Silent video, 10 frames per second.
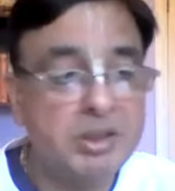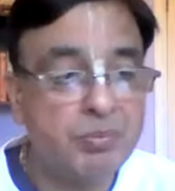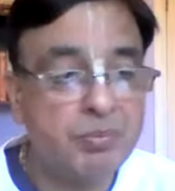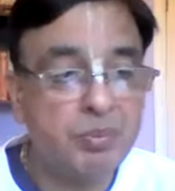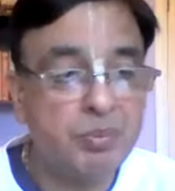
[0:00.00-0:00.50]
I
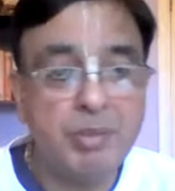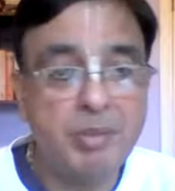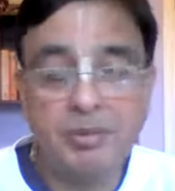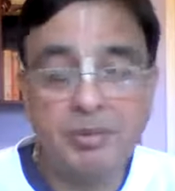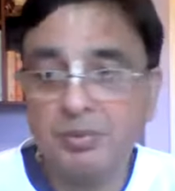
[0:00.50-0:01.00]

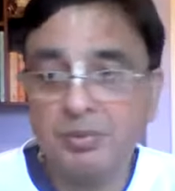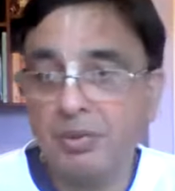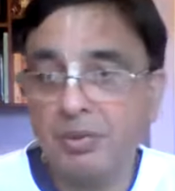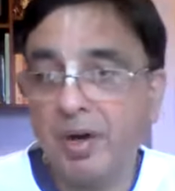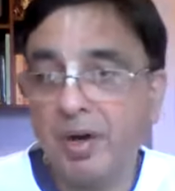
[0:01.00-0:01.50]
maybe
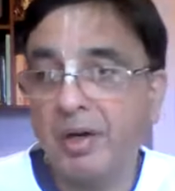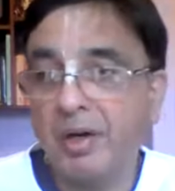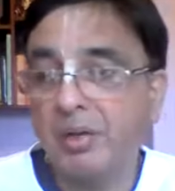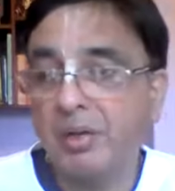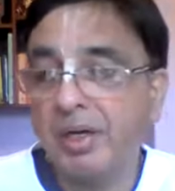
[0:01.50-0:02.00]
should find
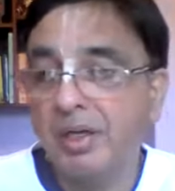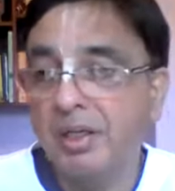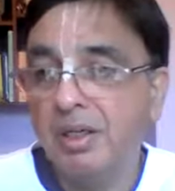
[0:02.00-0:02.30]
out today.